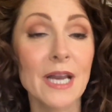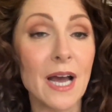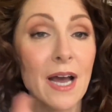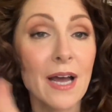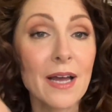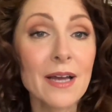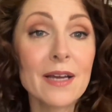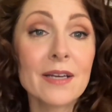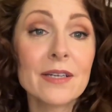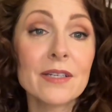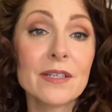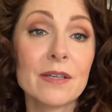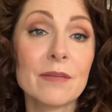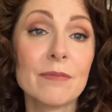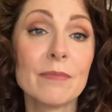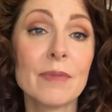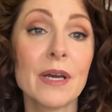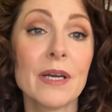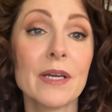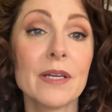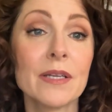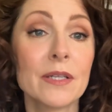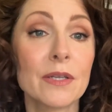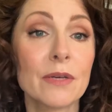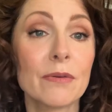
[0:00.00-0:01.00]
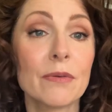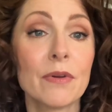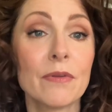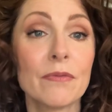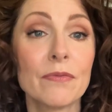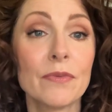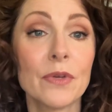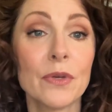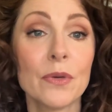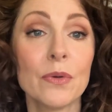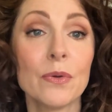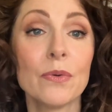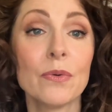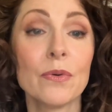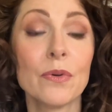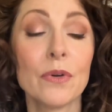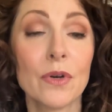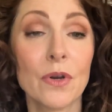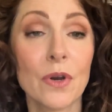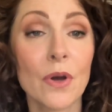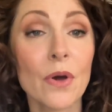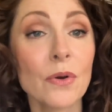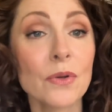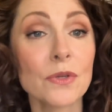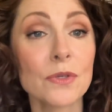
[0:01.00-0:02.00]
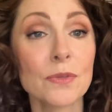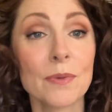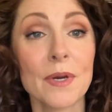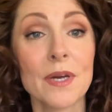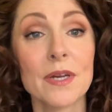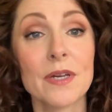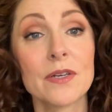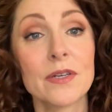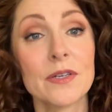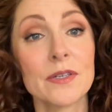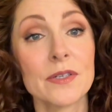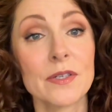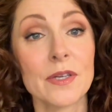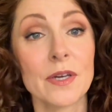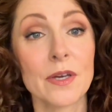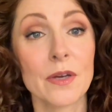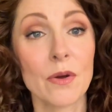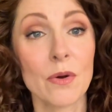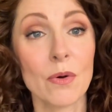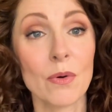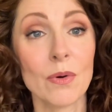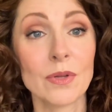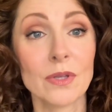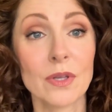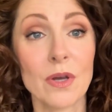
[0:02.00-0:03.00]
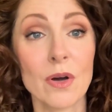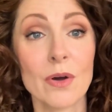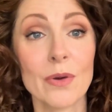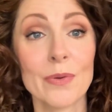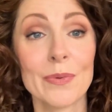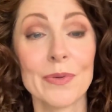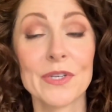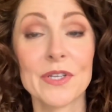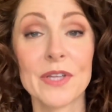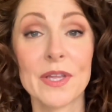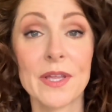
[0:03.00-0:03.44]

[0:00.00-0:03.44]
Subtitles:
I actually made the review notes pages that go along with